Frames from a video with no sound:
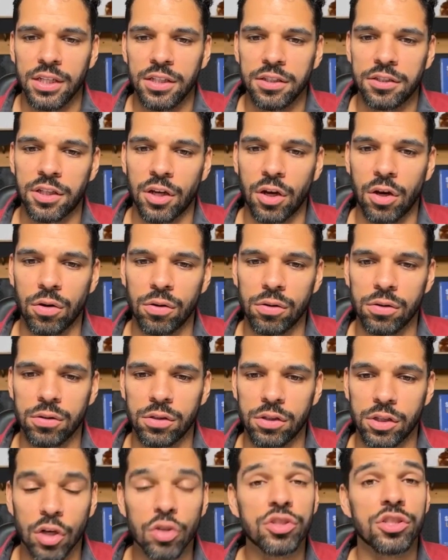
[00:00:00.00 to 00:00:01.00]
So
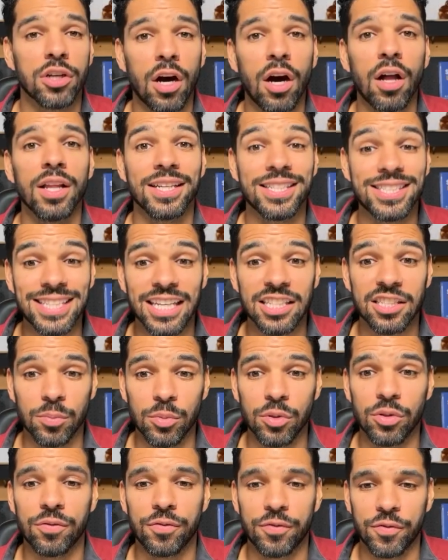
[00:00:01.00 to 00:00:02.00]
those are all
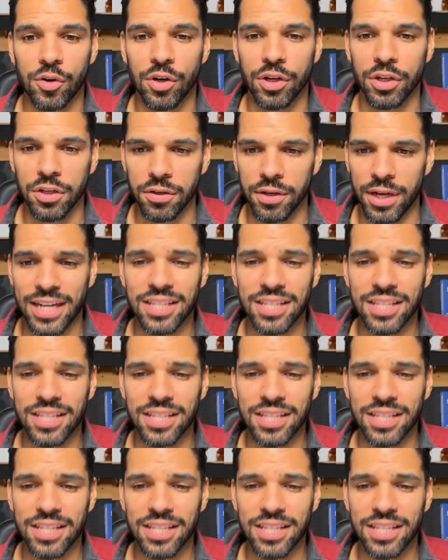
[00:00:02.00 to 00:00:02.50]
accessible for you.